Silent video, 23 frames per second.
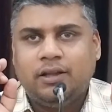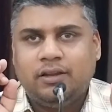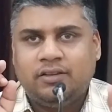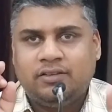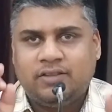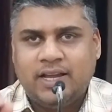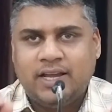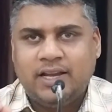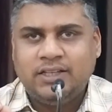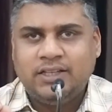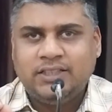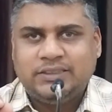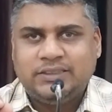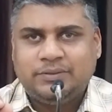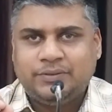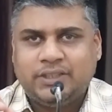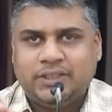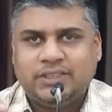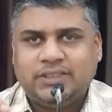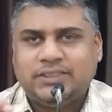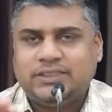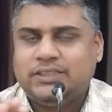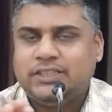Silence
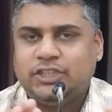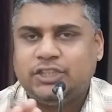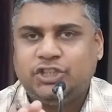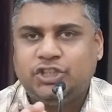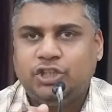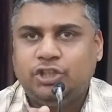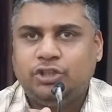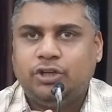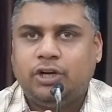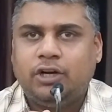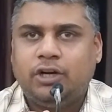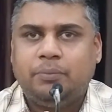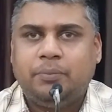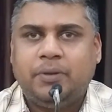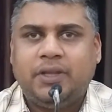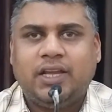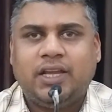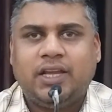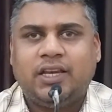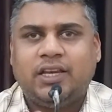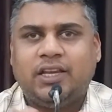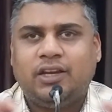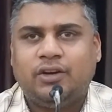means there should not
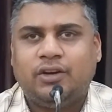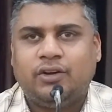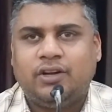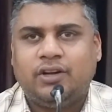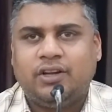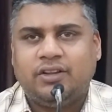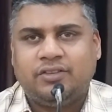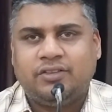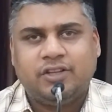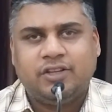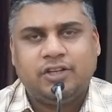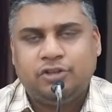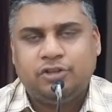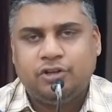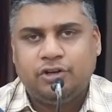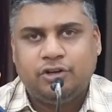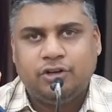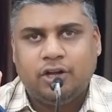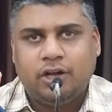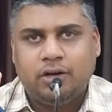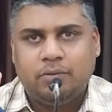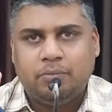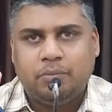be any noise, there
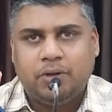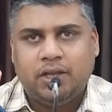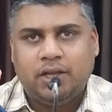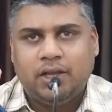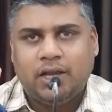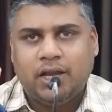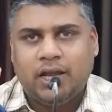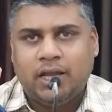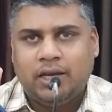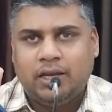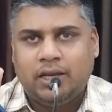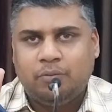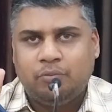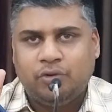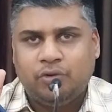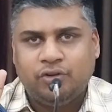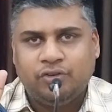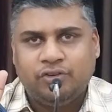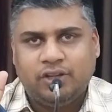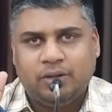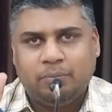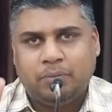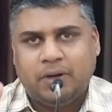should not be any
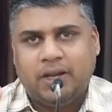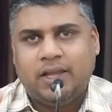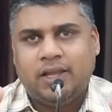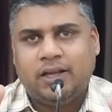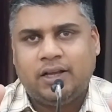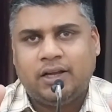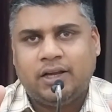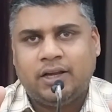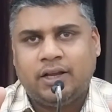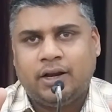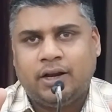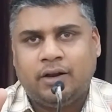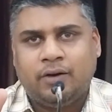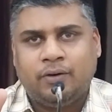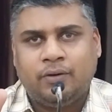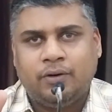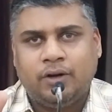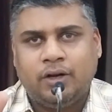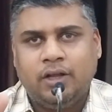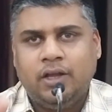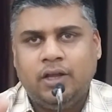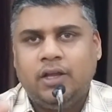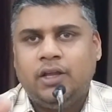music playing
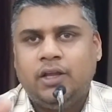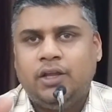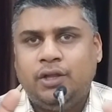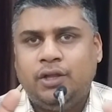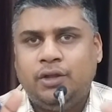around.